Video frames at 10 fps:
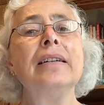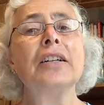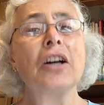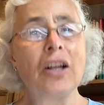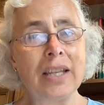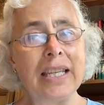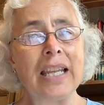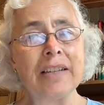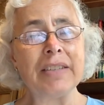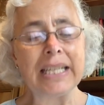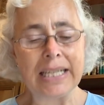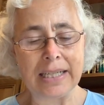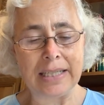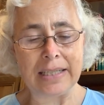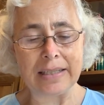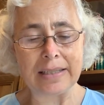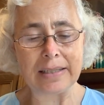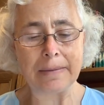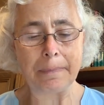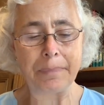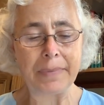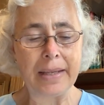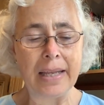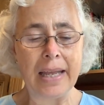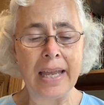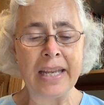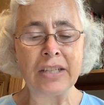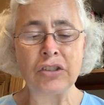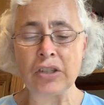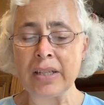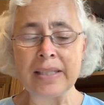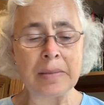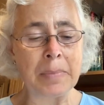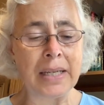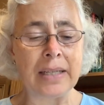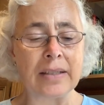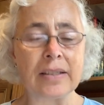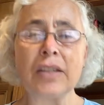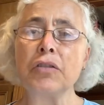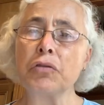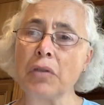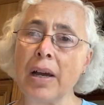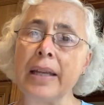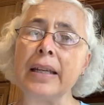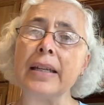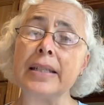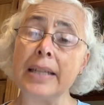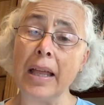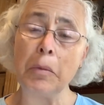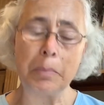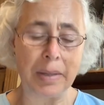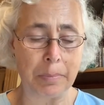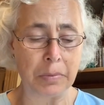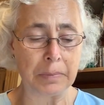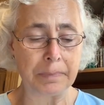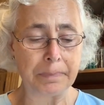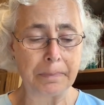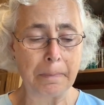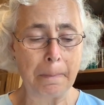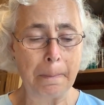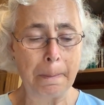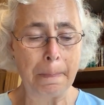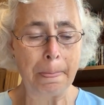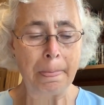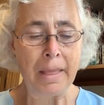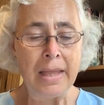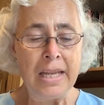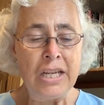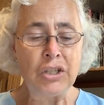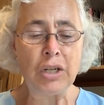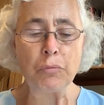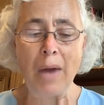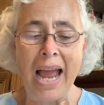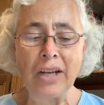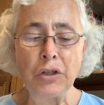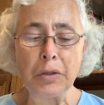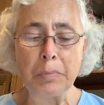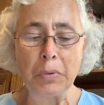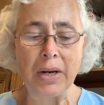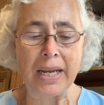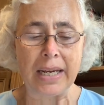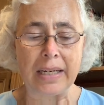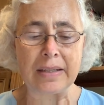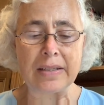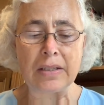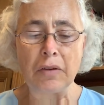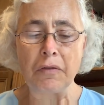call it loving kindness. It just means trying to help people. She racked her brains